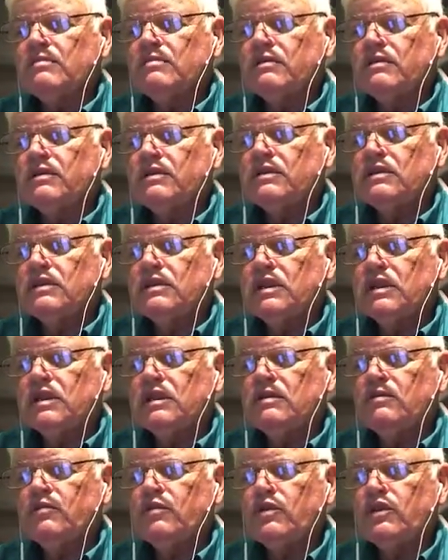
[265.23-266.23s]
periods today
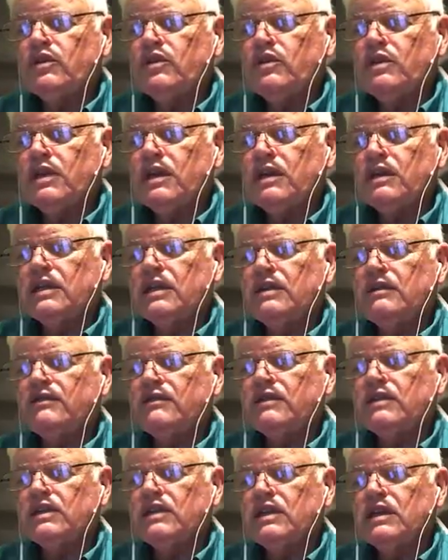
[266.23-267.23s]
in which the idea
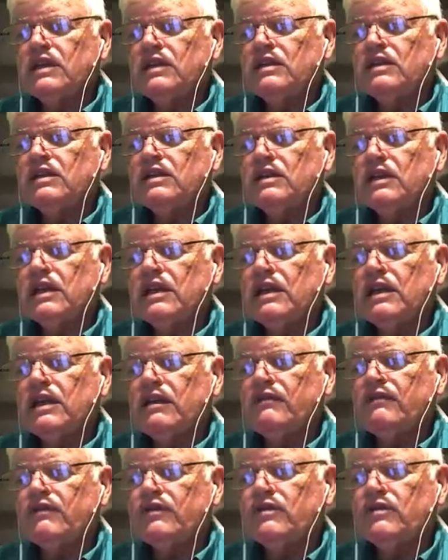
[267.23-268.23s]
for today is stated
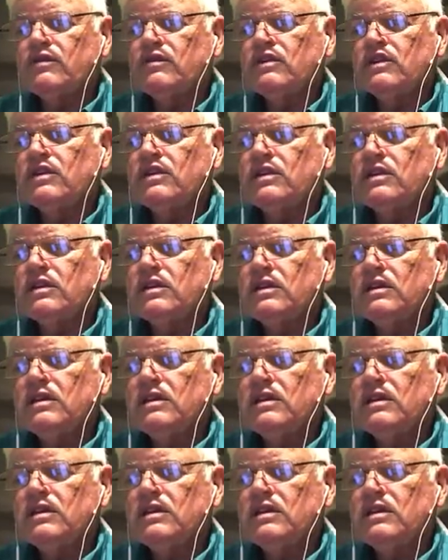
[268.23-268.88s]
at first,